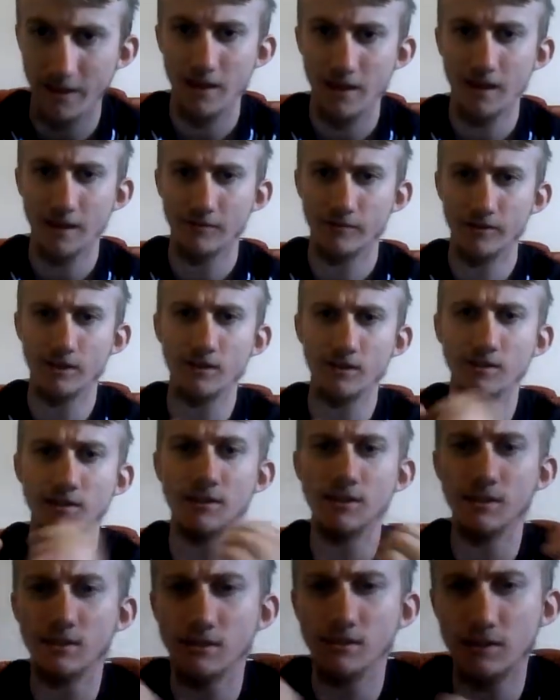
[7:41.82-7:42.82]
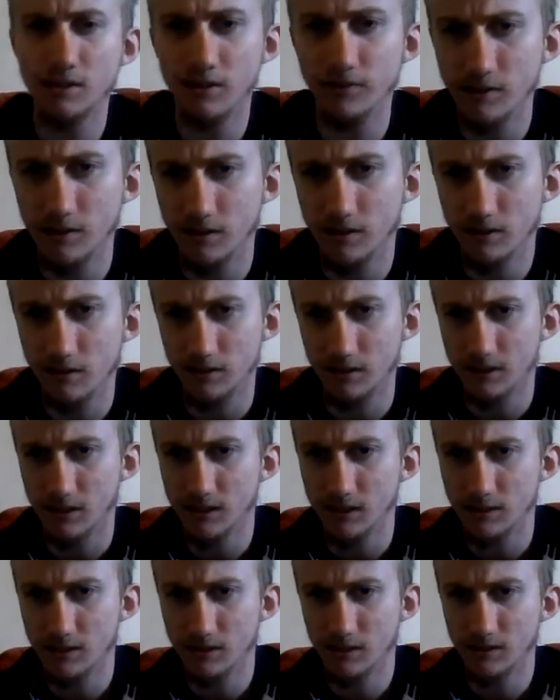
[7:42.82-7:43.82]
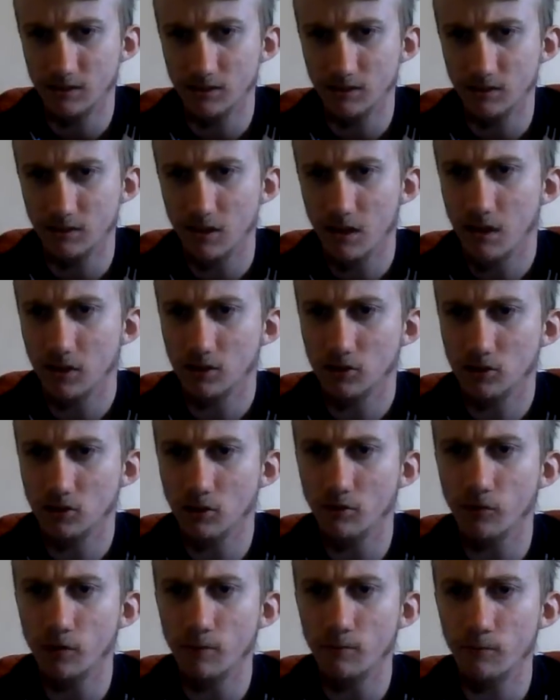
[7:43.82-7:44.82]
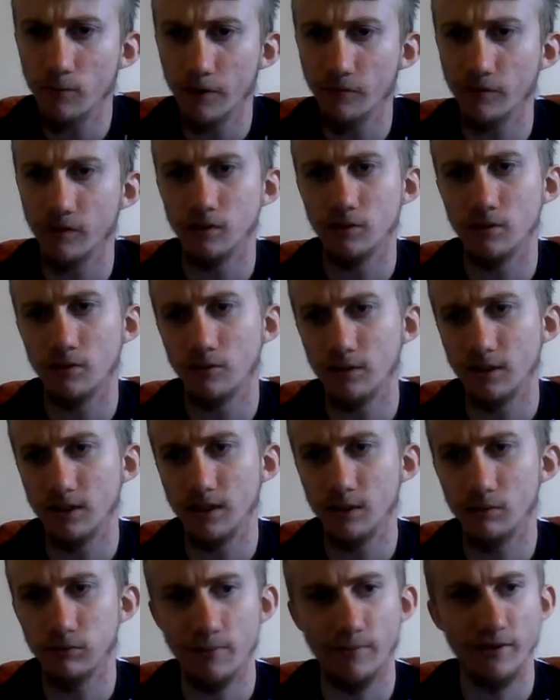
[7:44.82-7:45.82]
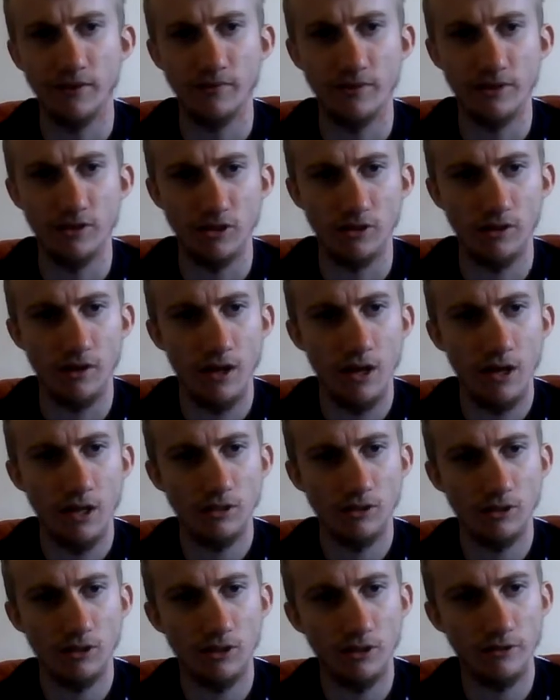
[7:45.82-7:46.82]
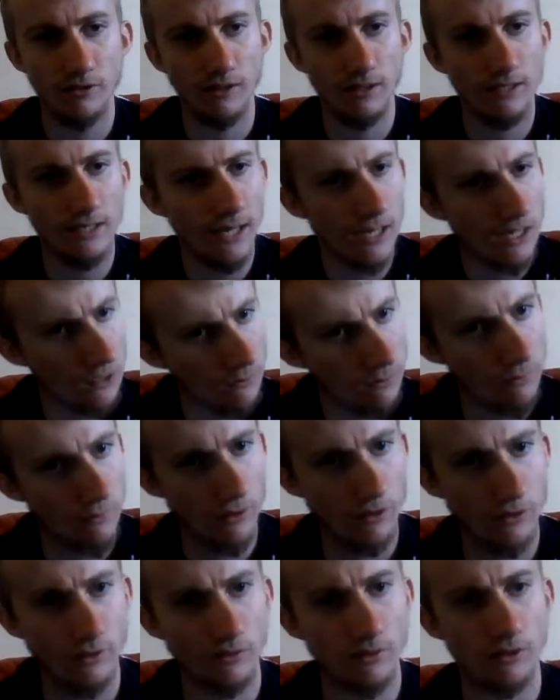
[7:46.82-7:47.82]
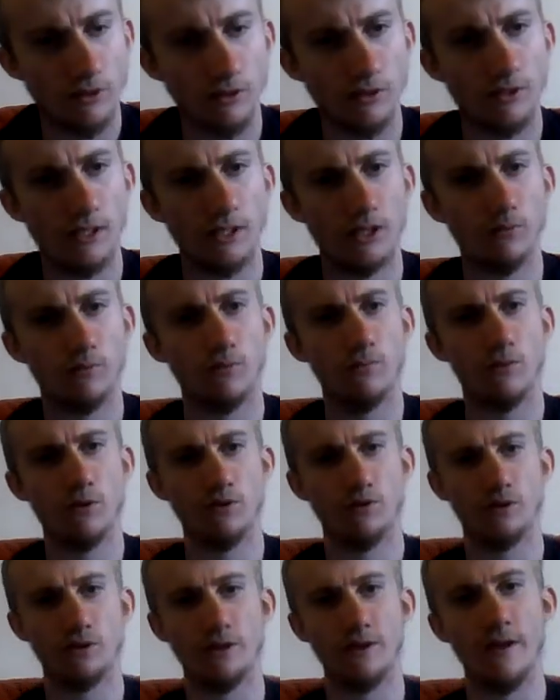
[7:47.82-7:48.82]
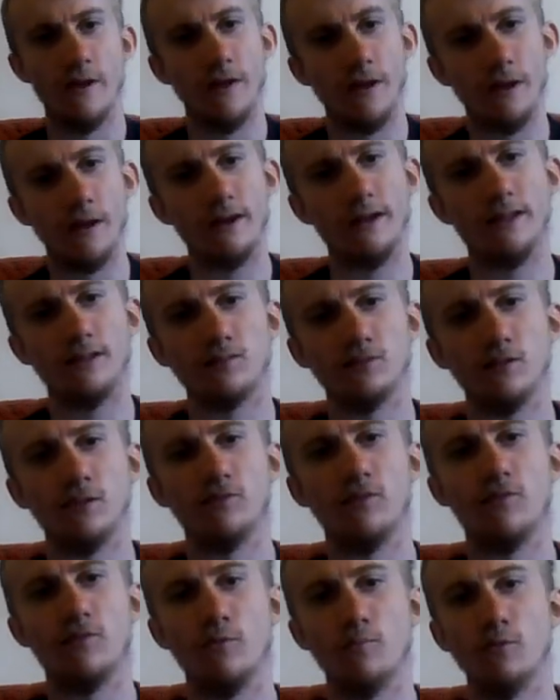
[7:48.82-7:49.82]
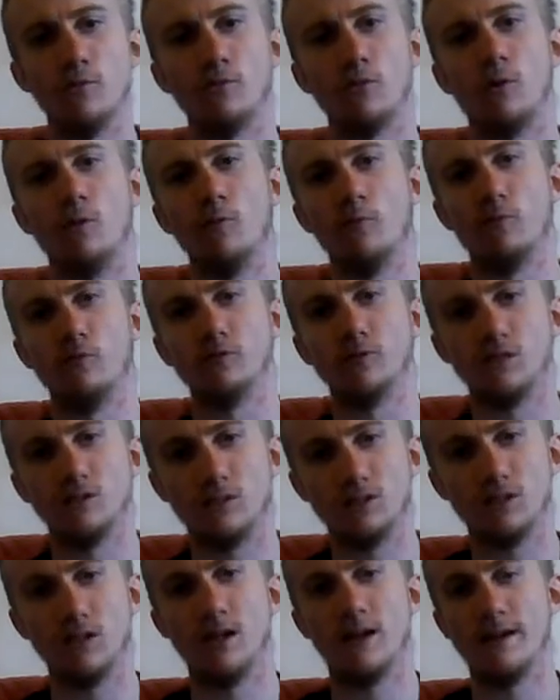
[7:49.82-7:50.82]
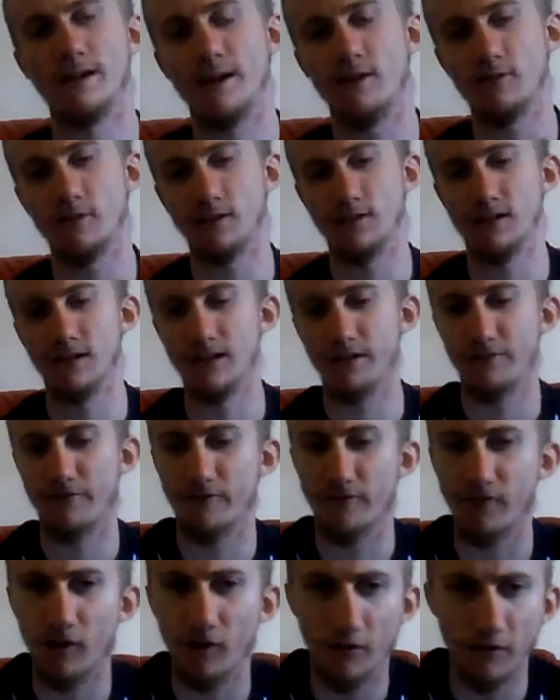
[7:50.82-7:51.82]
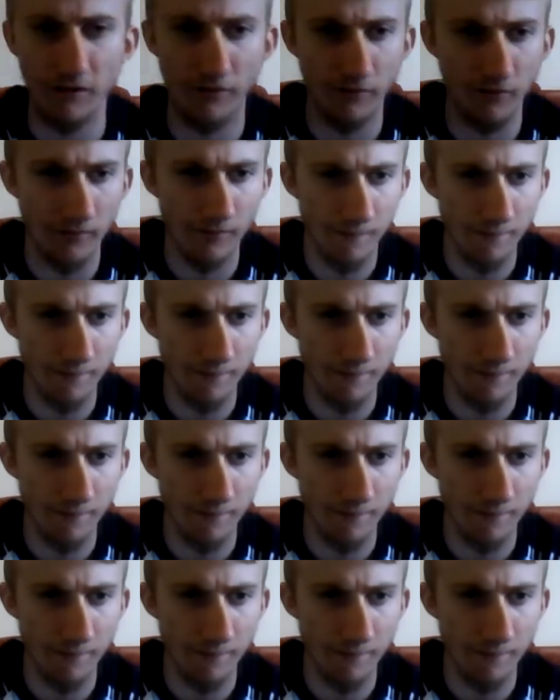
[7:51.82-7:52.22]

The 1997-98 season saw them win the Southern League Premier Division, securing a second successive promotion and entry to the Football Conference, now at Tier 5.